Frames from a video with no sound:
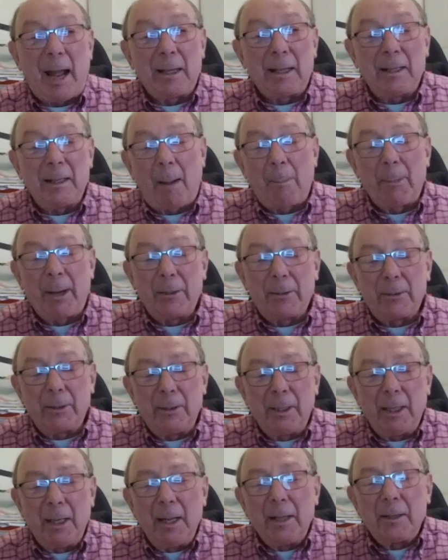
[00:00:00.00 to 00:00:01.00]
And I mean,
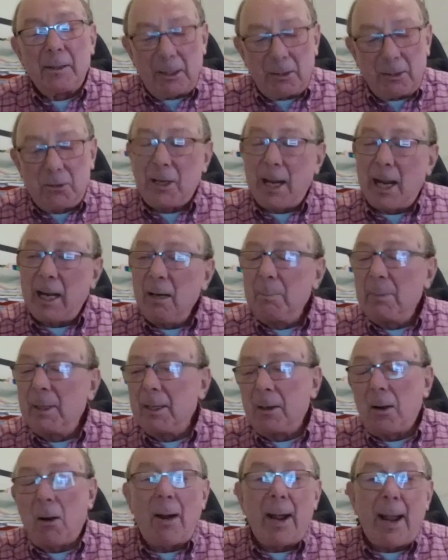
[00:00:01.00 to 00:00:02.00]
this
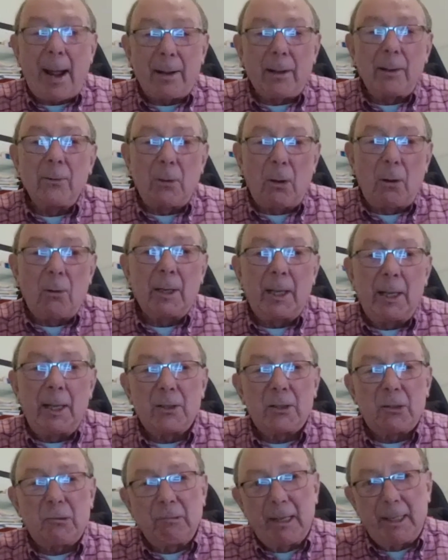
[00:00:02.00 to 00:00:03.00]
gentleman and I had a long
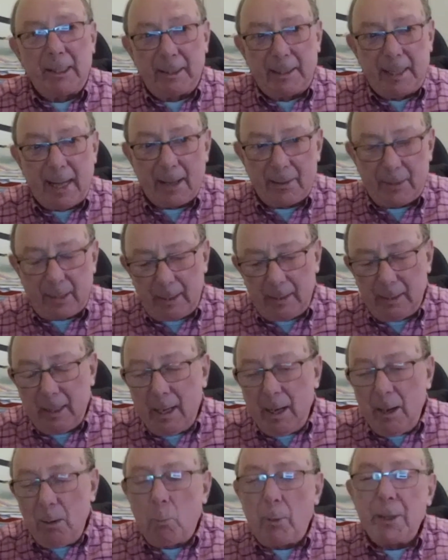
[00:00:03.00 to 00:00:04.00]
history together.
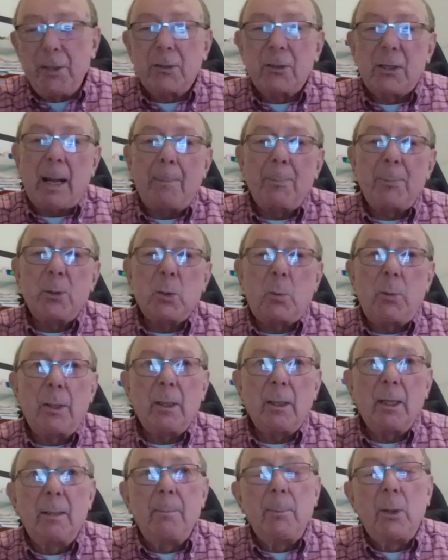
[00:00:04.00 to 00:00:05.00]
We
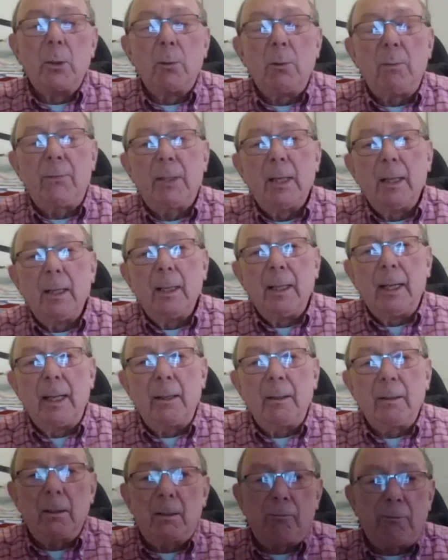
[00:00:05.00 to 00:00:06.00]
subsequently moved,
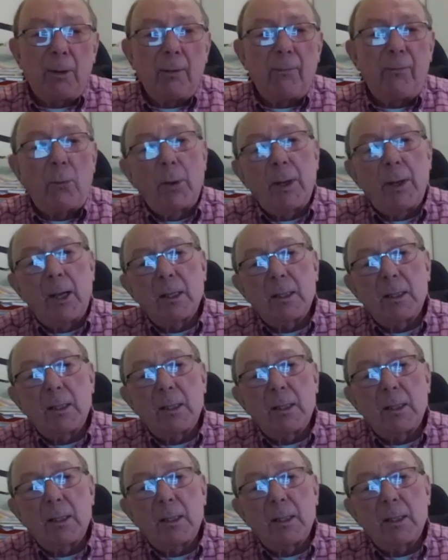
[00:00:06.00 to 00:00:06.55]
and then 3 or 4